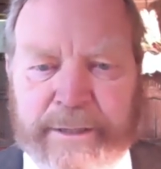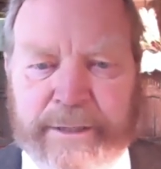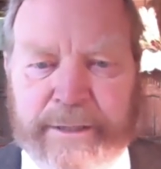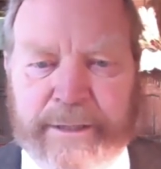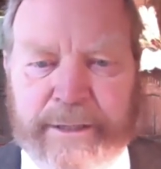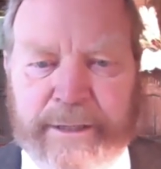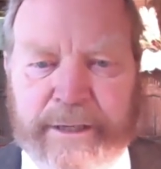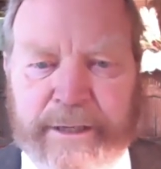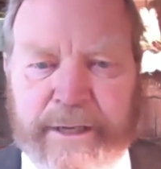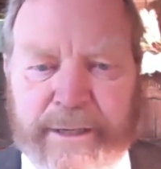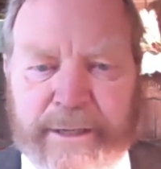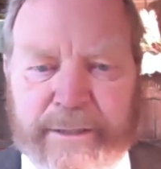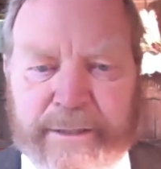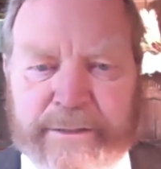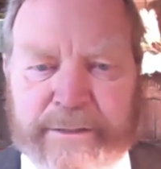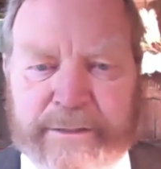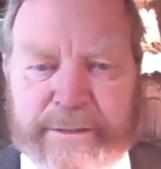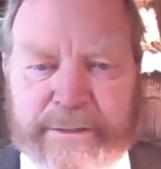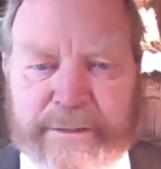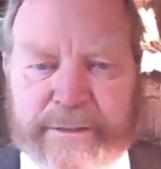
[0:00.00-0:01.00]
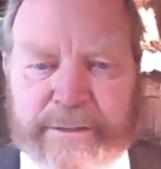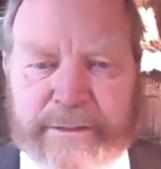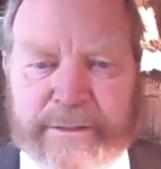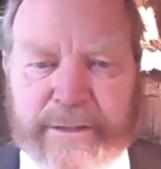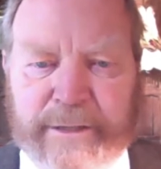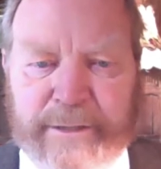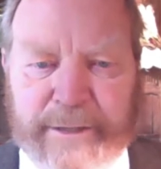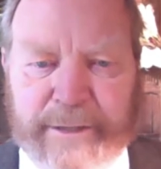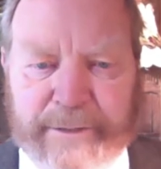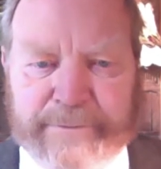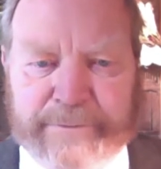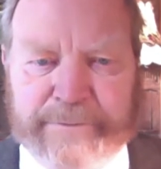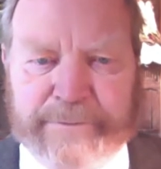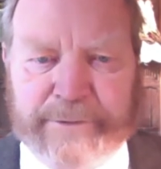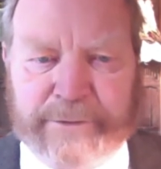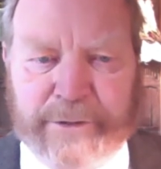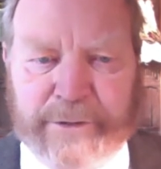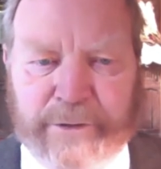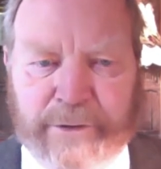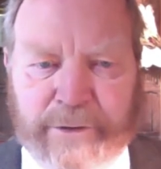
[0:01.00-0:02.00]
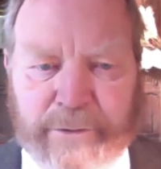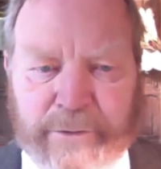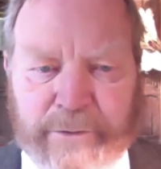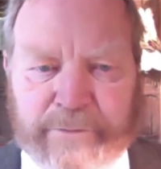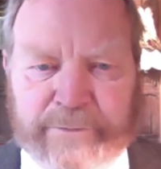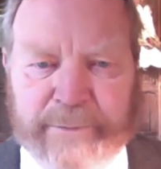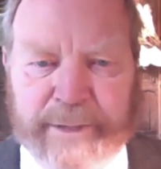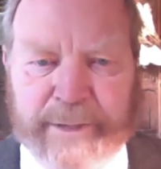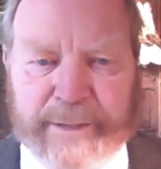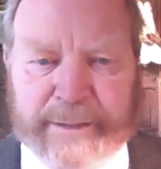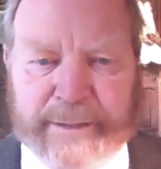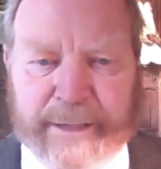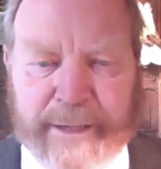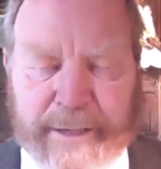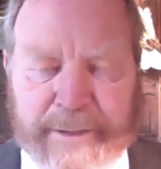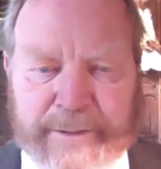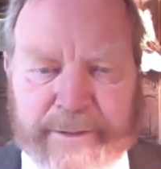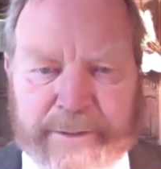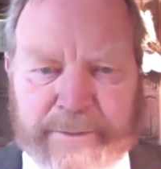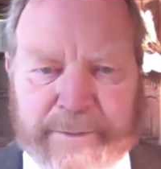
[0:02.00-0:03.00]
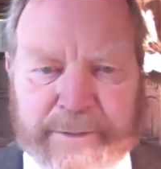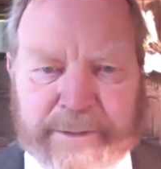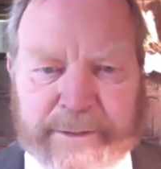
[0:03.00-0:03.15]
He has a love for the whole of mankind,